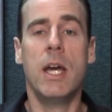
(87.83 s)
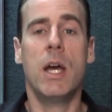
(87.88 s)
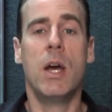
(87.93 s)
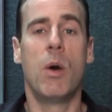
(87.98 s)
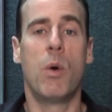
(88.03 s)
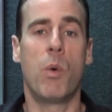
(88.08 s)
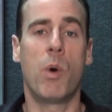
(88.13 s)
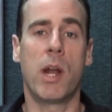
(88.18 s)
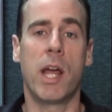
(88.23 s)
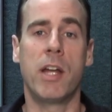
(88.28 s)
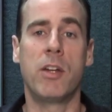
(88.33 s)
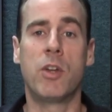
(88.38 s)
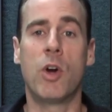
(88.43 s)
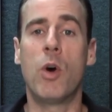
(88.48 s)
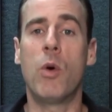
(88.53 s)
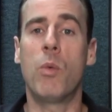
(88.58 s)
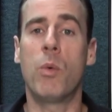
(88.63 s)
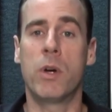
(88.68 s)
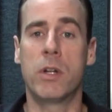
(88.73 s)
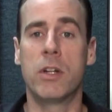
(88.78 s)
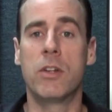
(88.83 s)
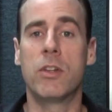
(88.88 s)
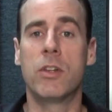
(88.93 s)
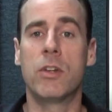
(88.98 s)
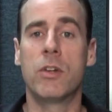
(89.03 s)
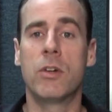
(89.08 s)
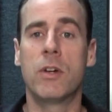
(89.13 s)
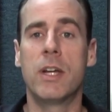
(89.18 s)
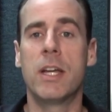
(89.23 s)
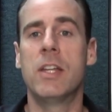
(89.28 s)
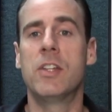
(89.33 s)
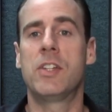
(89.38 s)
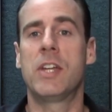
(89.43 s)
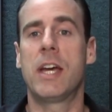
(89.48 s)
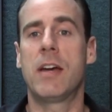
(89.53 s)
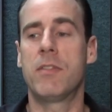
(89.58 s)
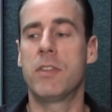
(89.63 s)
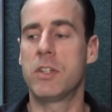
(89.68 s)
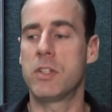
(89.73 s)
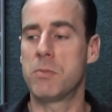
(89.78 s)
What I don't want to do is
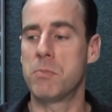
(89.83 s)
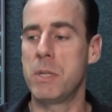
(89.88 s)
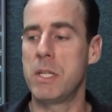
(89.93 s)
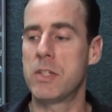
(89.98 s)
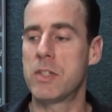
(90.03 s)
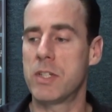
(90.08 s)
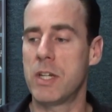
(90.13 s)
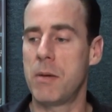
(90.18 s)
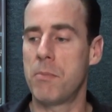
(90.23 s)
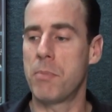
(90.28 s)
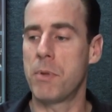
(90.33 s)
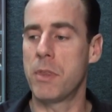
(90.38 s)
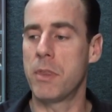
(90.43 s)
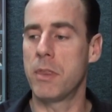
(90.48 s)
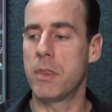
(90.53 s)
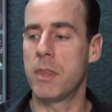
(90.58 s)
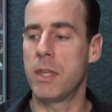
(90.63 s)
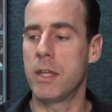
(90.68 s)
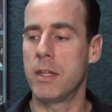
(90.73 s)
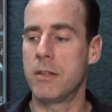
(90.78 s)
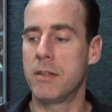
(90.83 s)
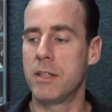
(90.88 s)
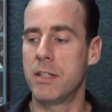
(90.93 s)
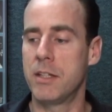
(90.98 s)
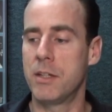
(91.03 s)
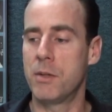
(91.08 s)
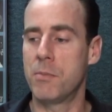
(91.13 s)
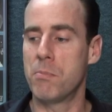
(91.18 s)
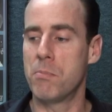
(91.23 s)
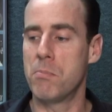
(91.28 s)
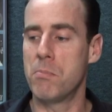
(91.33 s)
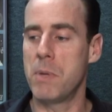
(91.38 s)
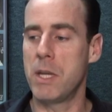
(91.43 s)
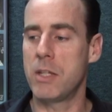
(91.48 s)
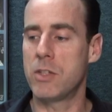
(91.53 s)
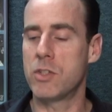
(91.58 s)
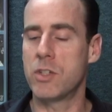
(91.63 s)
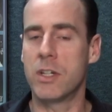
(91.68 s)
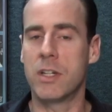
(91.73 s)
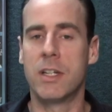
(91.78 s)
have this be something that
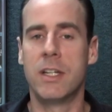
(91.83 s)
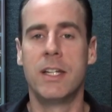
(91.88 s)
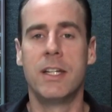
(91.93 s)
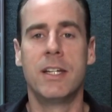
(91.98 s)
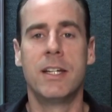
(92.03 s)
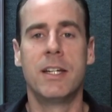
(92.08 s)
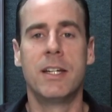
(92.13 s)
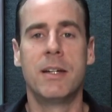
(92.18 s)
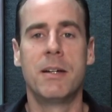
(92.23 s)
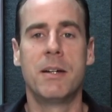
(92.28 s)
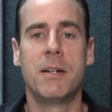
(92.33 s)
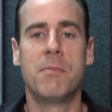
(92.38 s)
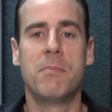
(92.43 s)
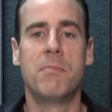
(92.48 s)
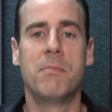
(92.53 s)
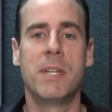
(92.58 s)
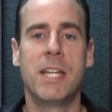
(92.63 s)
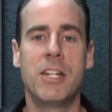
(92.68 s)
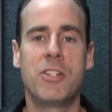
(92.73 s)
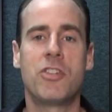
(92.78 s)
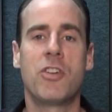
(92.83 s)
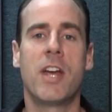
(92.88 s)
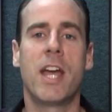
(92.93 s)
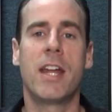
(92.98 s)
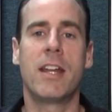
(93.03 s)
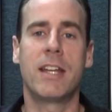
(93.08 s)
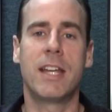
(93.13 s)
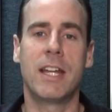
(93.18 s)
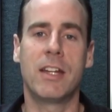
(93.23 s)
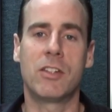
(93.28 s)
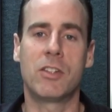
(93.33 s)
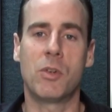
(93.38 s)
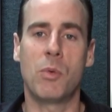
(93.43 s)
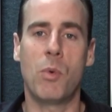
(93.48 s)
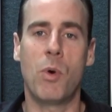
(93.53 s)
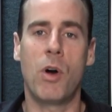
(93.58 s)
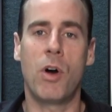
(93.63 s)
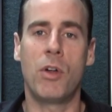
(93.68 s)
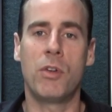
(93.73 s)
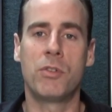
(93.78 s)
makes you hit your head against the
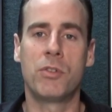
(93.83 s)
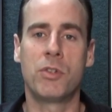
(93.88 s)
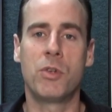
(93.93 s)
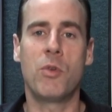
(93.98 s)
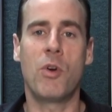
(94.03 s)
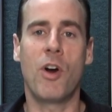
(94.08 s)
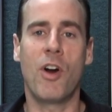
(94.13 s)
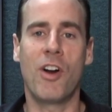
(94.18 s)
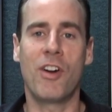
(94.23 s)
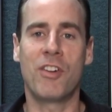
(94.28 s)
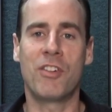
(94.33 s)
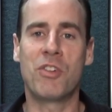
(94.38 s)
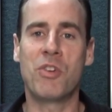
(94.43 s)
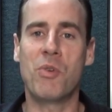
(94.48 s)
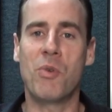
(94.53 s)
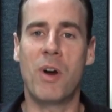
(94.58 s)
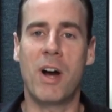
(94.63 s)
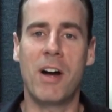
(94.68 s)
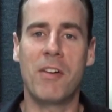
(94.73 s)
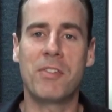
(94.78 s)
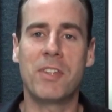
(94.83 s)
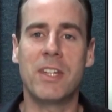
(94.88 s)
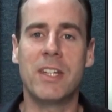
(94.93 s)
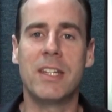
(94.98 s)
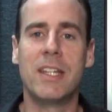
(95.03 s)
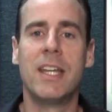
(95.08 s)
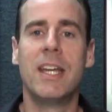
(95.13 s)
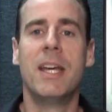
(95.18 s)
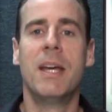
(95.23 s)
wall too hard too often.